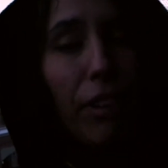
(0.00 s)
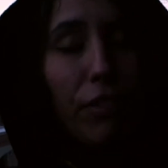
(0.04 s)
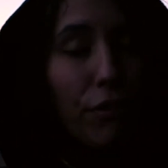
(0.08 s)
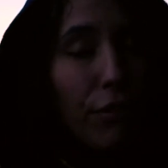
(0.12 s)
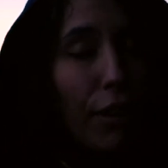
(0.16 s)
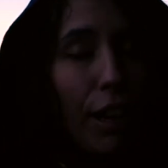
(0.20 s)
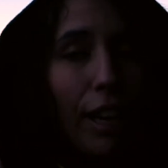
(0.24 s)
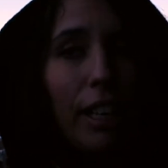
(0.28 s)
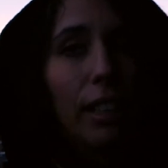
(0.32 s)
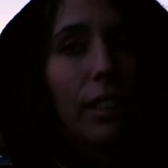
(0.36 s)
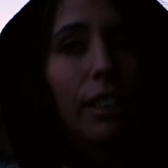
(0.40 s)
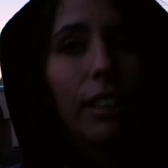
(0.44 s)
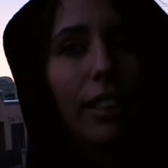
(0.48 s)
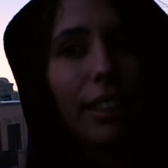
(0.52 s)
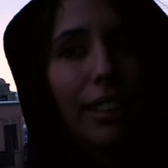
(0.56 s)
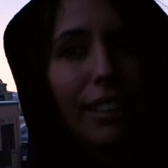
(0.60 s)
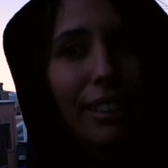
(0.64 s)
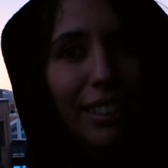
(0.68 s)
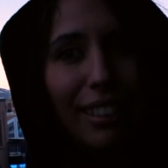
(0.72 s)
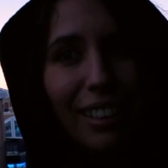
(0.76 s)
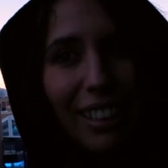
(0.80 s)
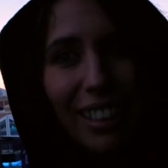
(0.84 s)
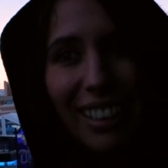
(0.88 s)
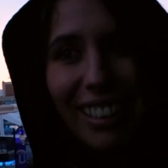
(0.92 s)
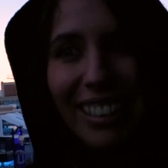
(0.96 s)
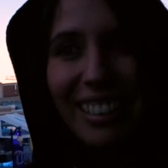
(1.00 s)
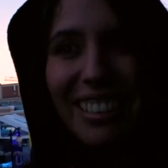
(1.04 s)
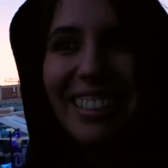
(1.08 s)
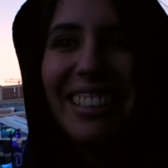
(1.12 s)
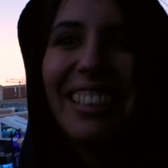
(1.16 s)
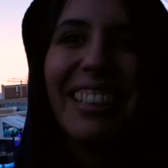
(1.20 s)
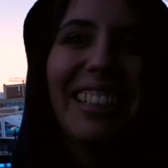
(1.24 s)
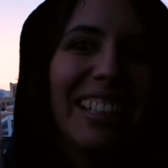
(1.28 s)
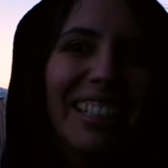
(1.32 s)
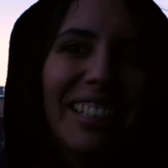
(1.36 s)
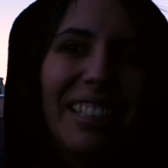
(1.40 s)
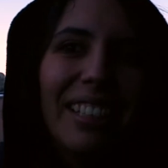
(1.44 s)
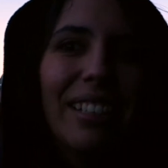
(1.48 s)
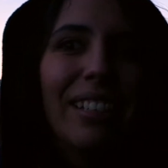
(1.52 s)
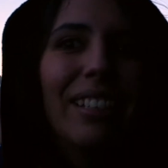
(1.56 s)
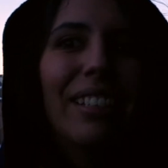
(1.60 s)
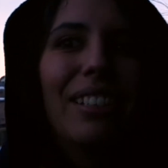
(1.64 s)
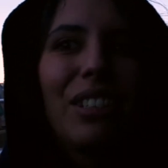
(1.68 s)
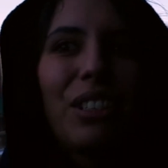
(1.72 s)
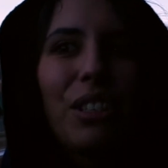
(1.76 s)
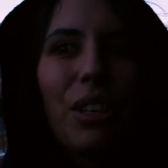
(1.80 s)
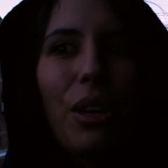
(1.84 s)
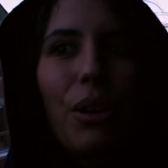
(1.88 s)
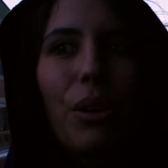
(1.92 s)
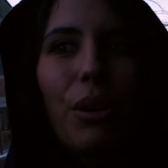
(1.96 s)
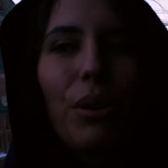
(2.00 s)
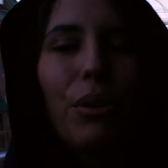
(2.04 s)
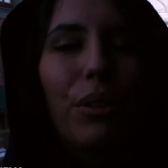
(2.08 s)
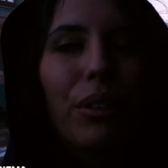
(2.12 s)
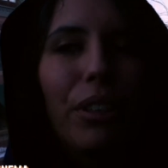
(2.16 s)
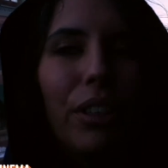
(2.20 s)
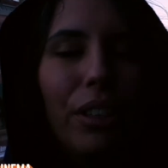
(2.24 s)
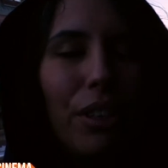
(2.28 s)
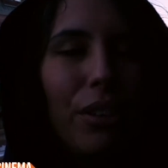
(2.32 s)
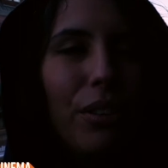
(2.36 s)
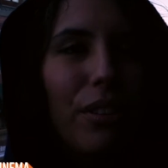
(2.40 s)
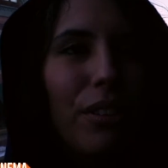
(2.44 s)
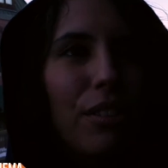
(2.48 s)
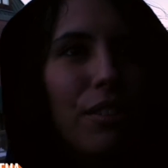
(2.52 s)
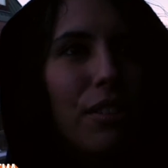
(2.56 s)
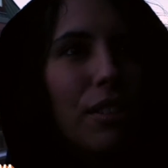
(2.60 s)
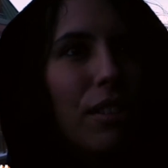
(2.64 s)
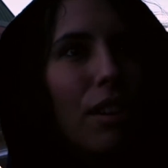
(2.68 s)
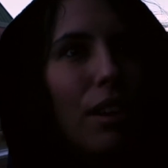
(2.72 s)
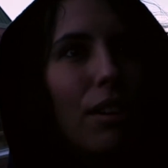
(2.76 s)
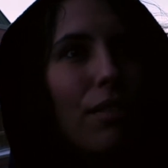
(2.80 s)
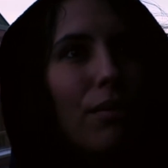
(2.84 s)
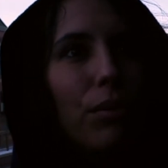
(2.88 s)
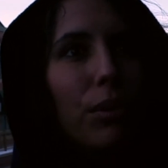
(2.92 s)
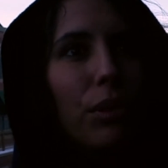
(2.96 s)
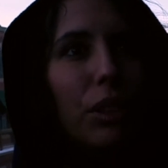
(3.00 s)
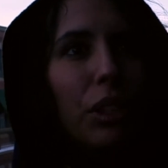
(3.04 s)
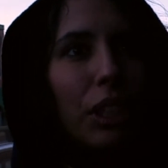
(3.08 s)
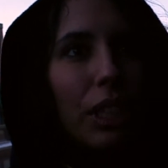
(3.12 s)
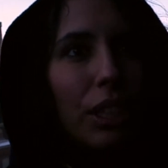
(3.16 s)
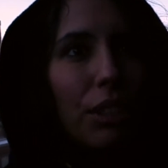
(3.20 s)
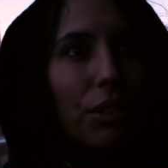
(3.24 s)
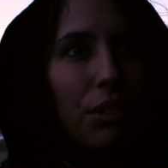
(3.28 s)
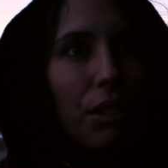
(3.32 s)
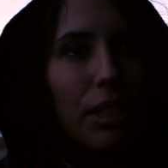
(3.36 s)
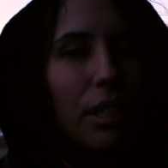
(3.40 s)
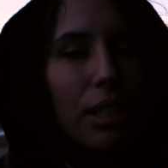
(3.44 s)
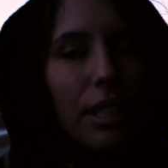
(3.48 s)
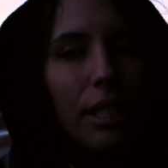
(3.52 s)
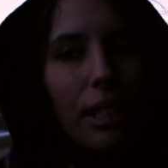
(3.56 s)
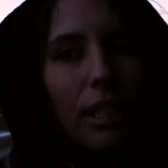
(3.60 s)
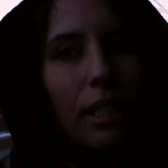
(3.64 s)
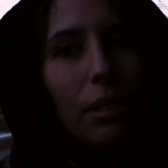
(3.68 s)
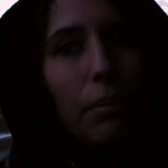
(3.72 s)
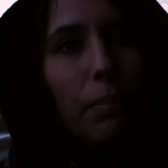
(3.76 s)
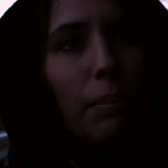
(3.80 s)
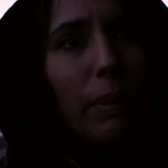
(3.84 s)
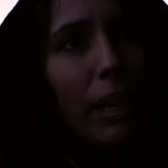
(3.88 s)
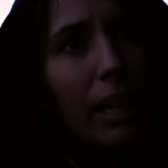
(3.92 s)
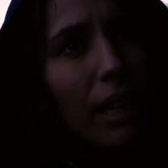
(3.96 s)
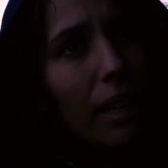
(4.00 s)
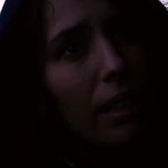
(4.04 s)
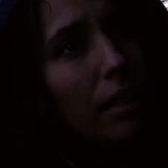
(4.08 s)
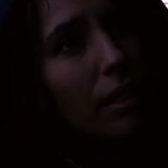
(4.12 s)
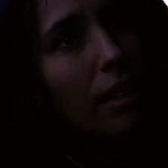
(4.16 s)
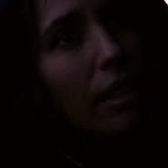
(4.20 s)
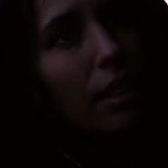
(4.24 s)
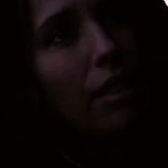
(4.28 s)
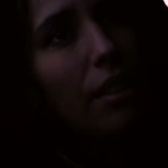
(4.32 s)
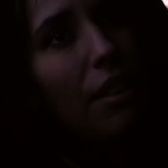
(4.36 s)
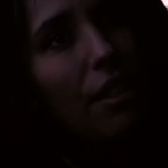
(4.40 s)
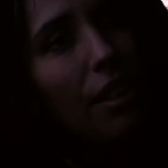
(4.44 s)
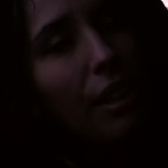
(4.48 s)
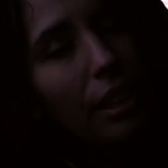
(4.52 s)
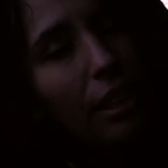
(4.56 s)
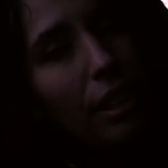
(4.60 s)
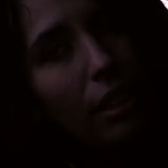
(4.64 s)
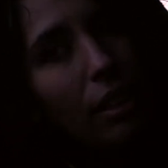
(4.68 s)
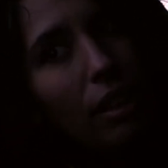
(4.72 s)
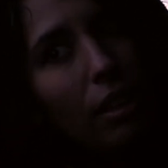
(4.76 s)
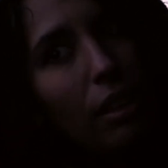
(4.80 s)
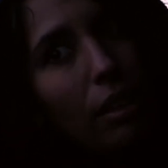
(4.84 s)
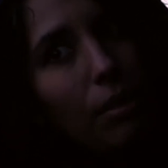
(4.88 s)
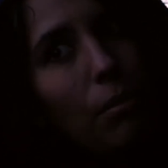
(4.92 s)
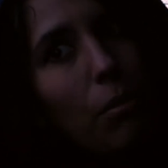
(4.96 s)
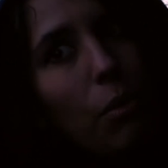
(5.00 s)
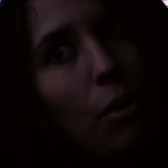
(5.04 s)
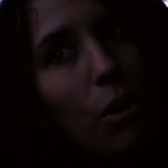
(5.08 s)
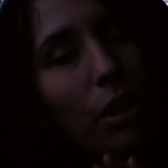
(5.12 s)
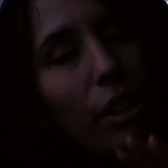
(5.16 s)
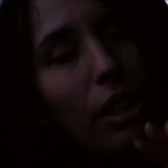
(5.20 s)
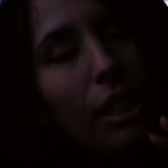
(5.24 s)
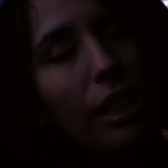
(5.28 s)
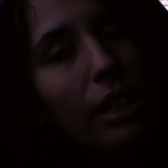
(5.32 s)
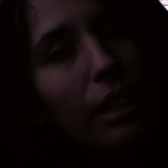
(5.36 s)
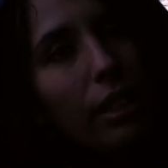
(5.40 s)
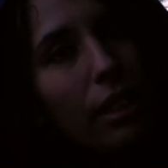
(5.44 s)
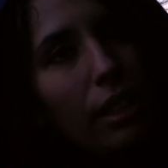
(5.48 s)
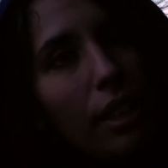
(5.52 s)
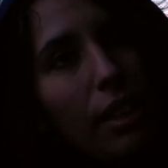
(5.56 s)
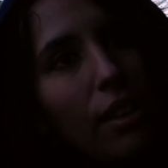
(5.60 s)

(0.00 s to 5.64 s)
frankly. And so there's a lot of really interesting debates and thinking on a more like